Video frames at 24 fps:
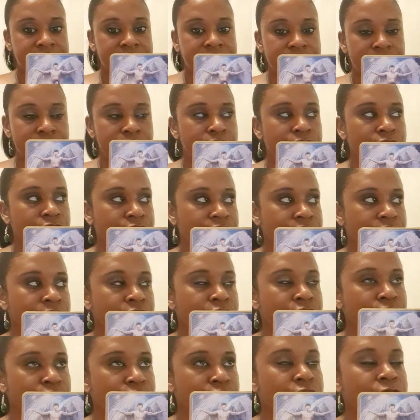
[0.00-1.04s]
So
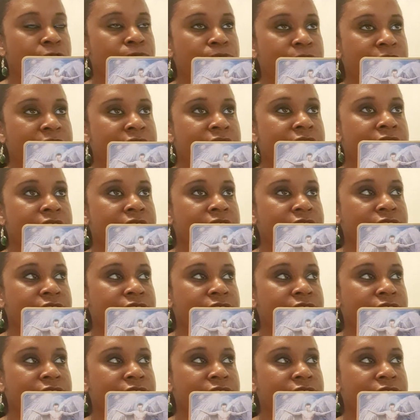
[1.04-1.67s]
you could be